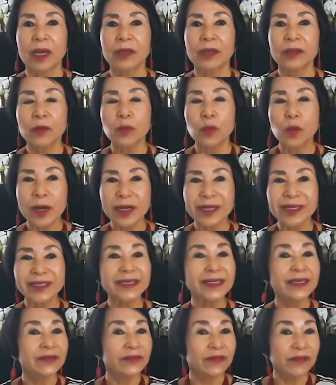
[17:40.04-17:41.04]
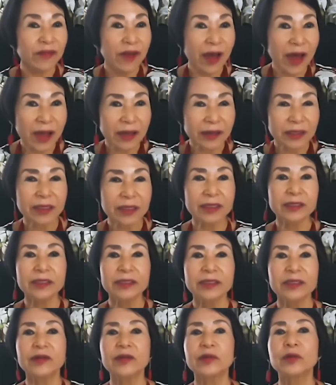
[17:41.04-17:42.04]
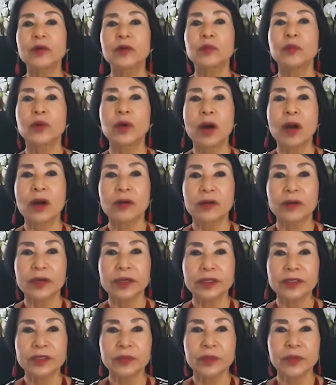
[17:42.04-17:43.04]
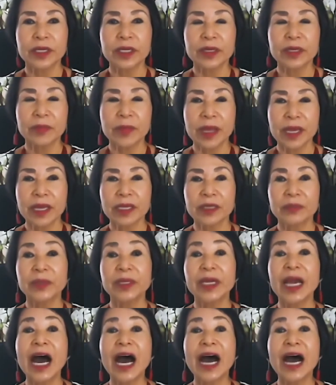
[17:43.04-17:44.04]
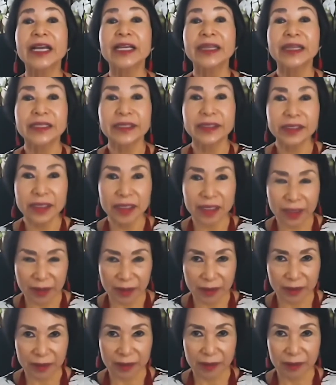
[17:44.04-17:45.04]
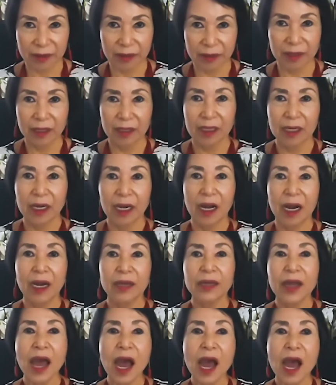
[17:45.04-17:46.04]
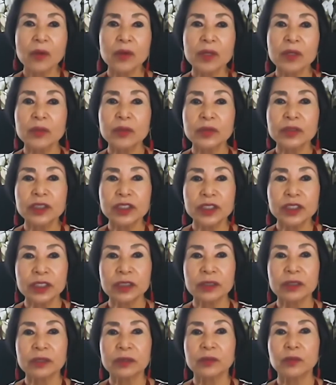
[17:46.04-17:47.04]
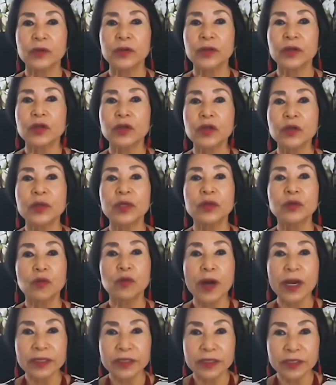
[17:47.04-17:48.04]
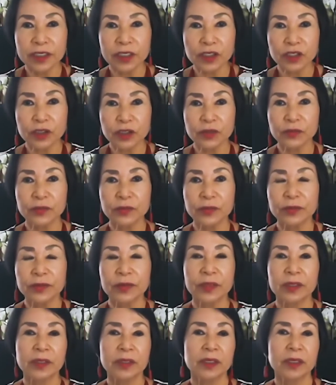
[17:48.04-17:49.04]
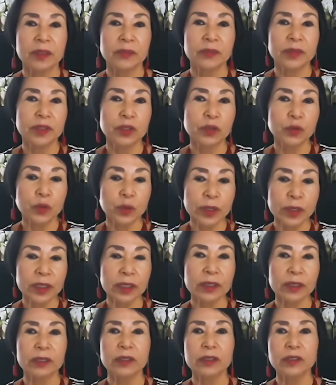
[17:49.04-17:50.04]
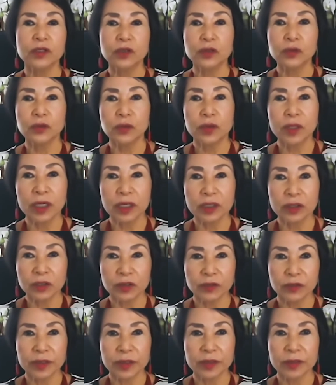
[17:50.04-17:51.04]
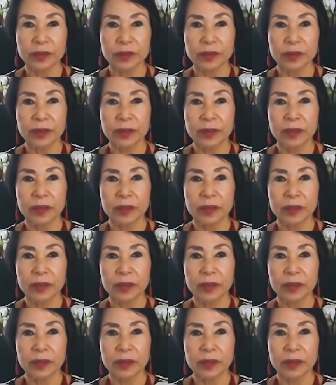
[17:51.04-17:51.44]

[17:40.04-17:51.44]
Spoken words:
there was in fact considerable progress being made behind the scenes on how we would deal with human rights issues between the two countries.